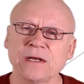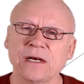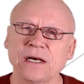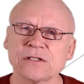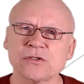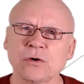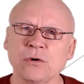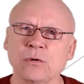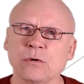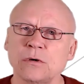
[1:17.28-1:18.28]
And
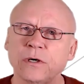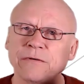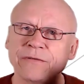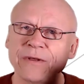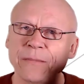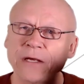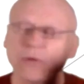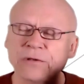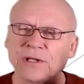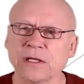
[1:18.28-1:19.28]
so when we make
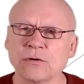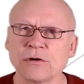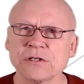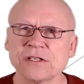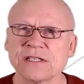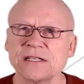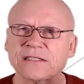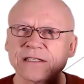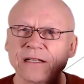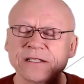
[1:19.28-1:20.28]
online courses,
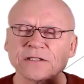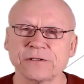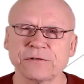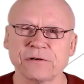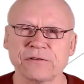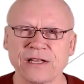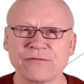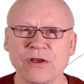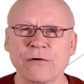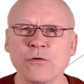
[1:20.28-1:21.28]
it's the literature that
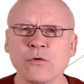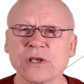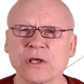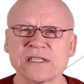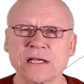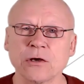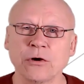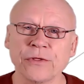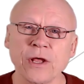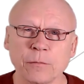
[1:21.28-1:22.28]
we are focusing
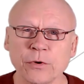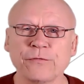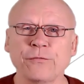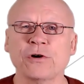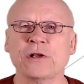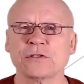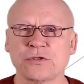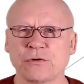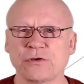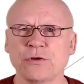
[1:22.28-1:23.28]
on, but for a
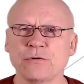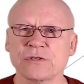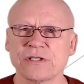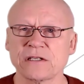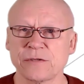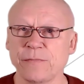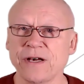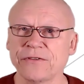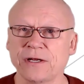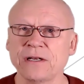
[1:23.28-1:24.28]
certain usage
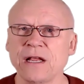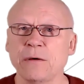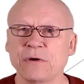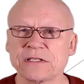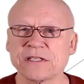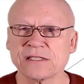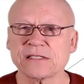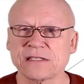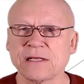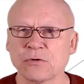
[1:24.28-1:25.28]
pattern, which
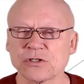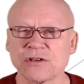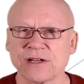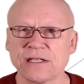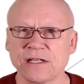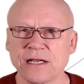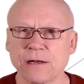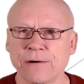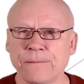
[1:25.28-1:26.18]
is demonstrated here.